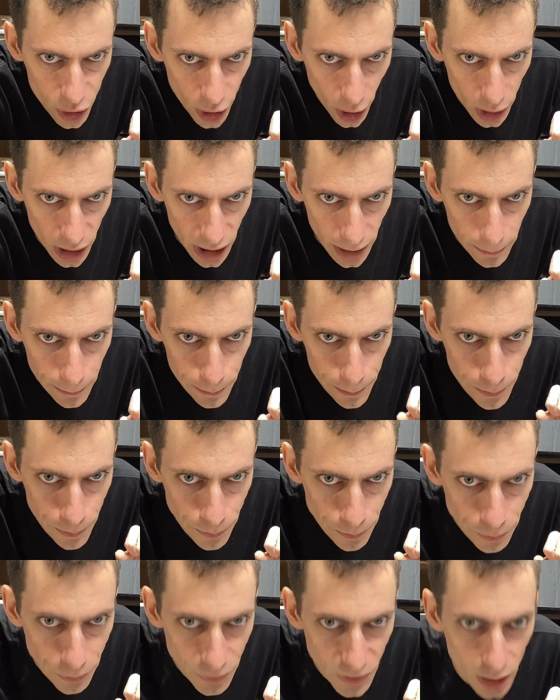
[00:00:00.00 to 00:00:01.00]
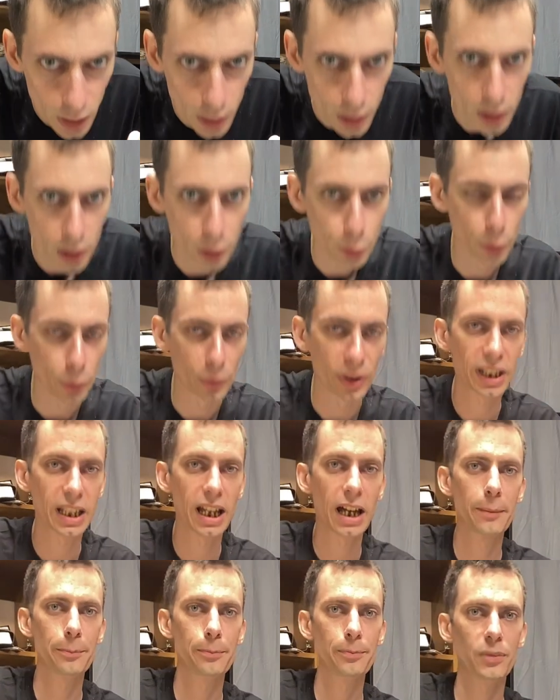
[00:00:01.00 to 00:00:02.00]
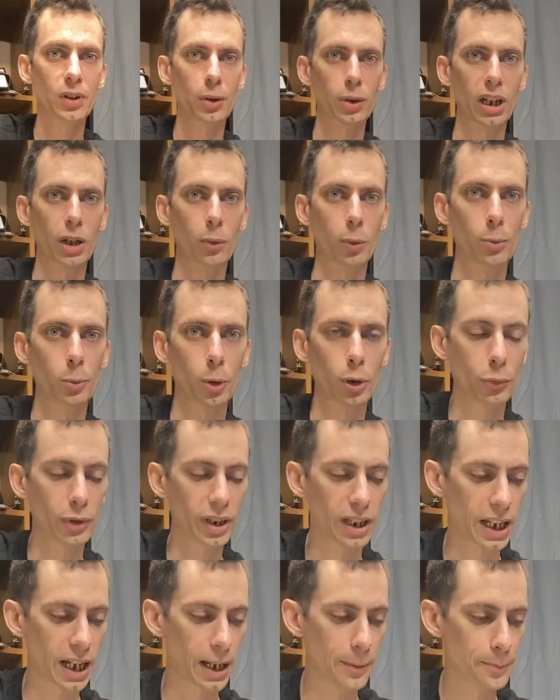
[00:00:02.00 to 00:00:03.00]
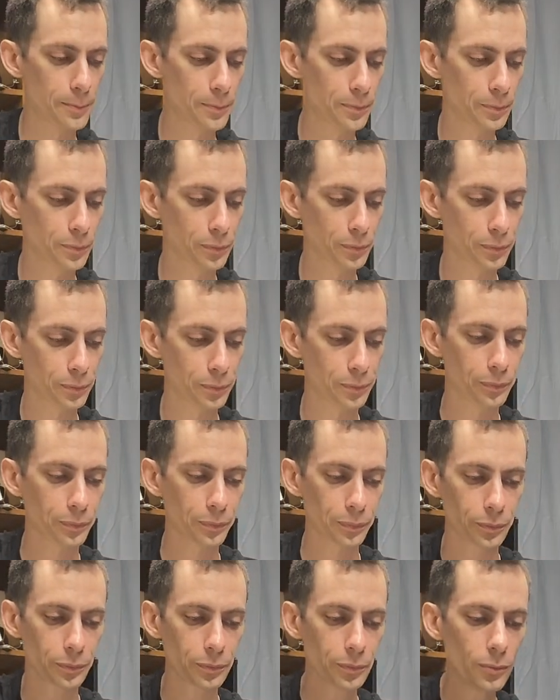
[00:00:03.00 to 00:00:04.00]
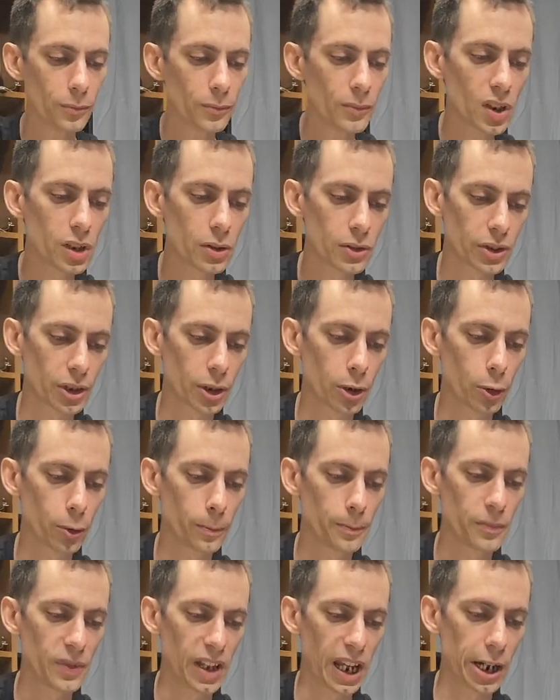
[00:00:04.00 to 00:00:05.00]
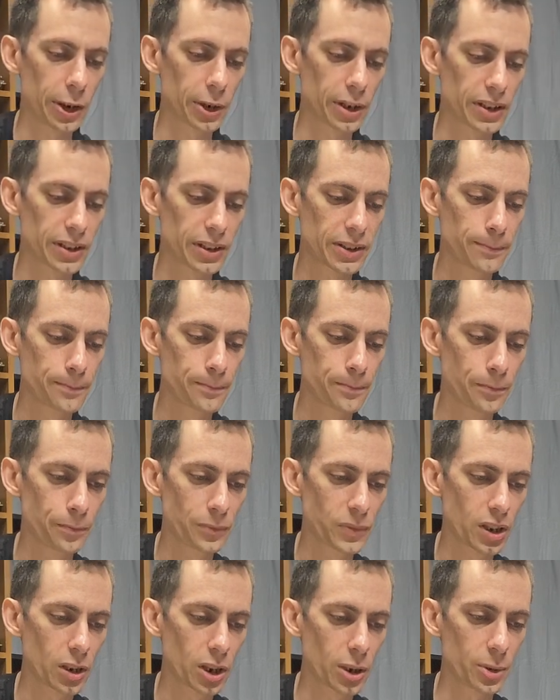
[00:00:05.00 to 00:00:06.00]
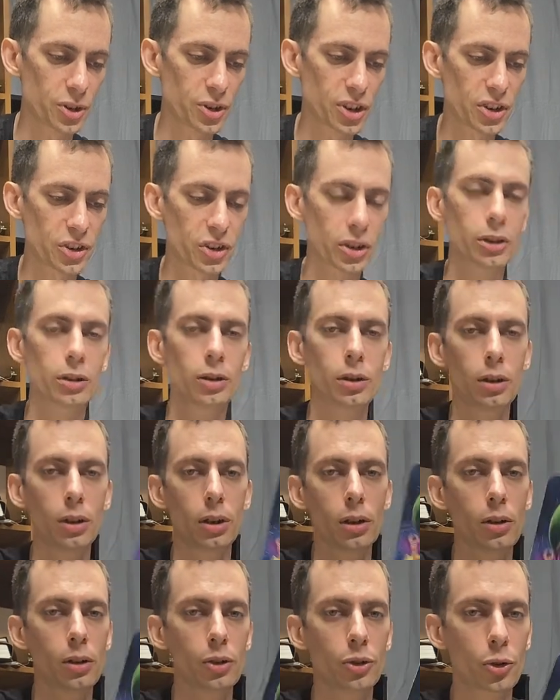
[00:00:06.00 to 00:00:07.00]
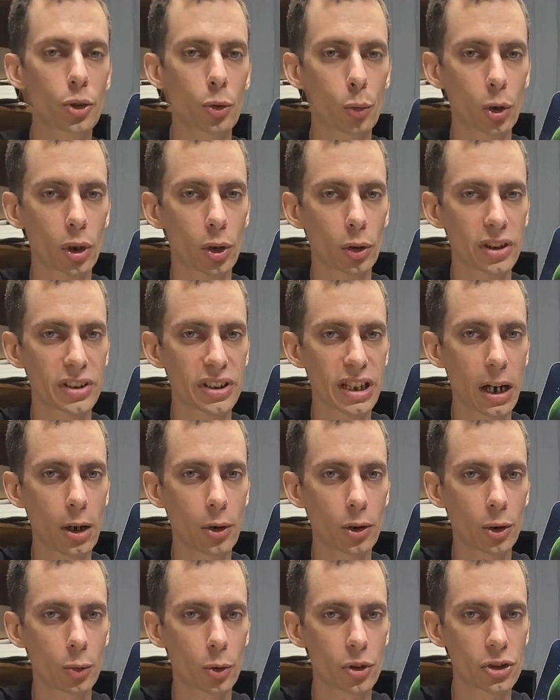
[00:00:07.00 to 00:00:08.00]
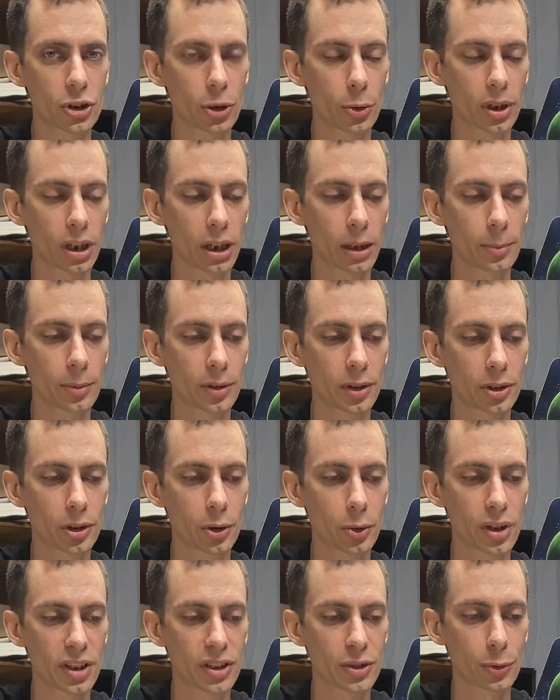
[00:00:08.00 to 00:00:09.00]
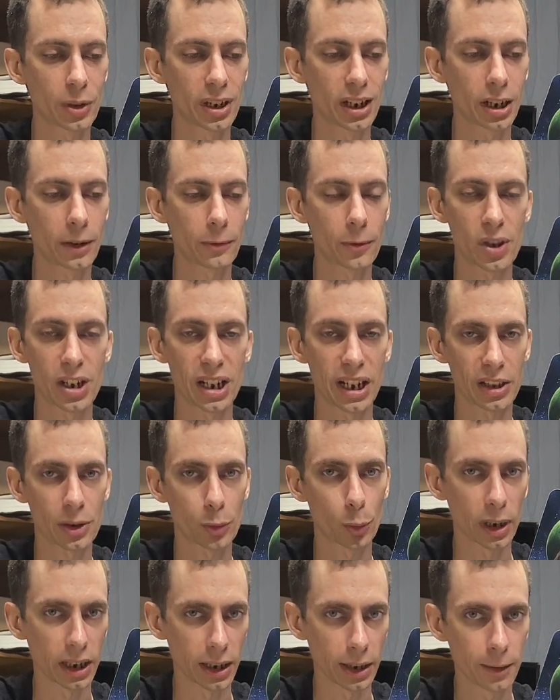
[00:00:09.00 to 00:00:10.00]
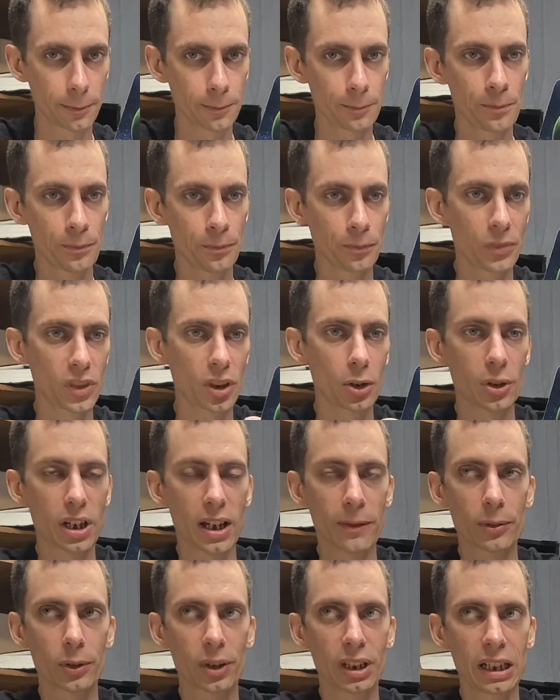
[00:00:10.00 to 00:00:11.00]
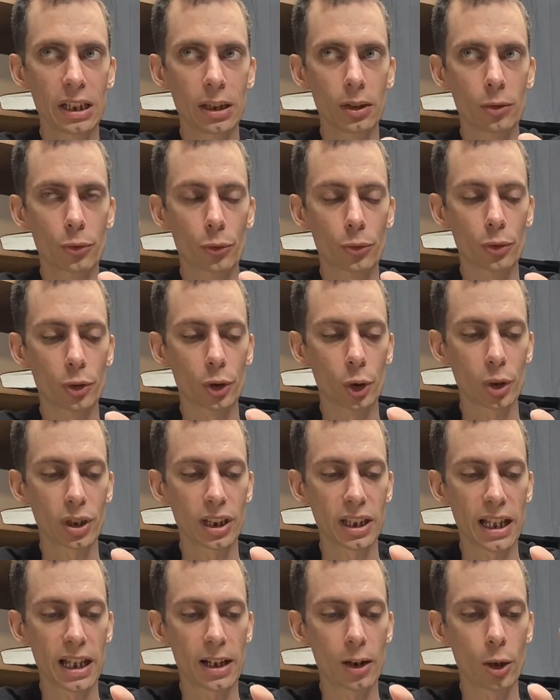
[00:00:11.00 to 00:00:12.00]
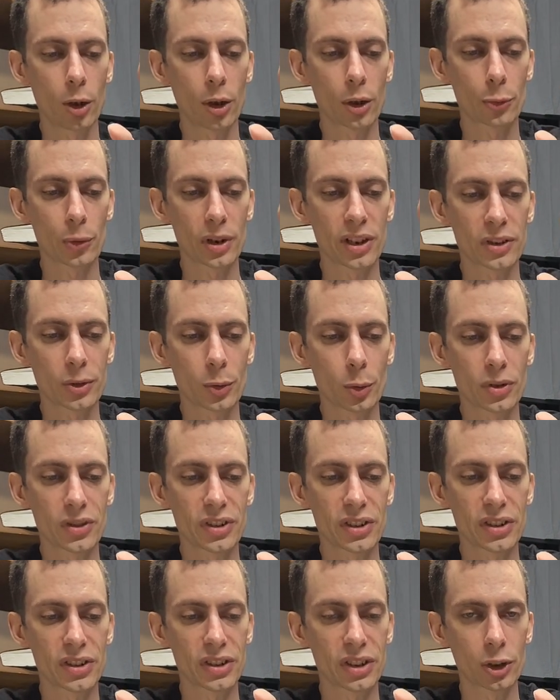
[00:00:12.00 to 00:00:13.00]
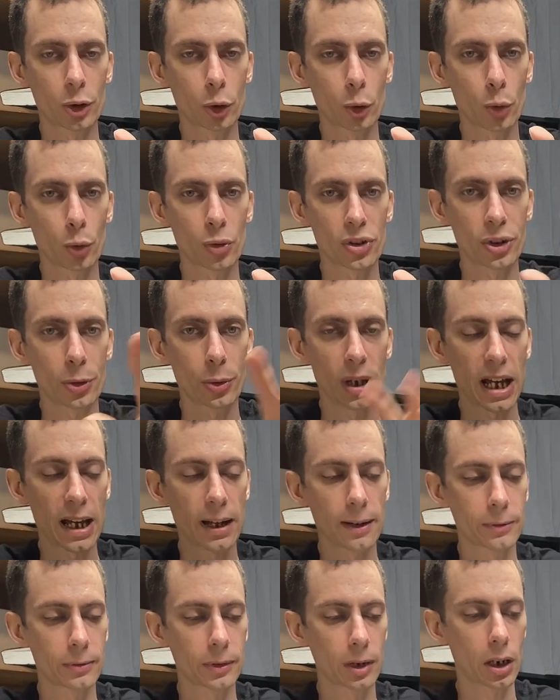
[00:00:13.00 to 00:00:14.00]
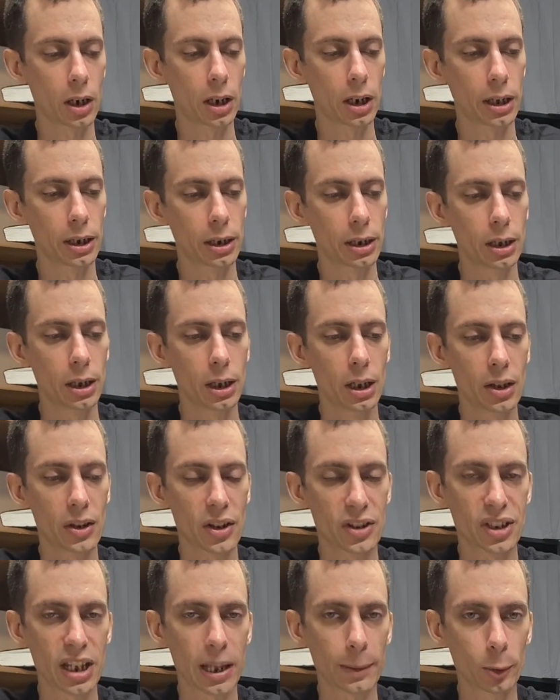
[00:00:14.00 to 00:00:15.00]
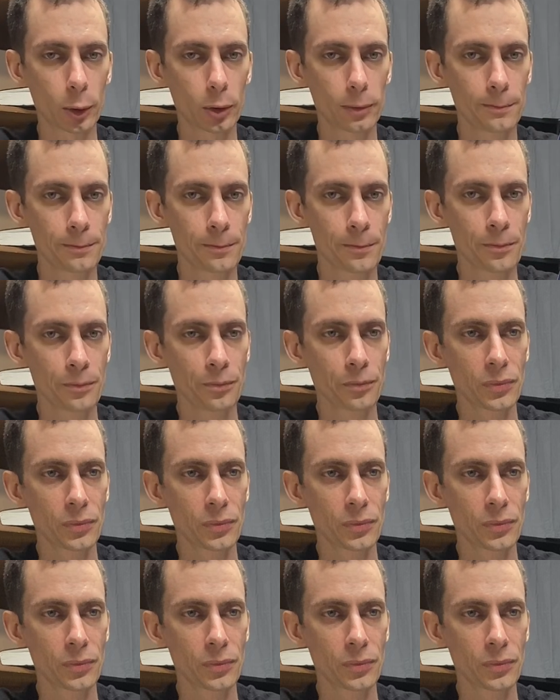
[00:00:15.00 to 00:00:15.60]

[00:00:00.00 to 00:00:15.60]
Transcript: Charla. Do a recap? Okay, one more recap. So, Aries, the Magician to the world is how you are showing up to this reading for the next week. You're definitely looking at all the resources and tools you have on the table.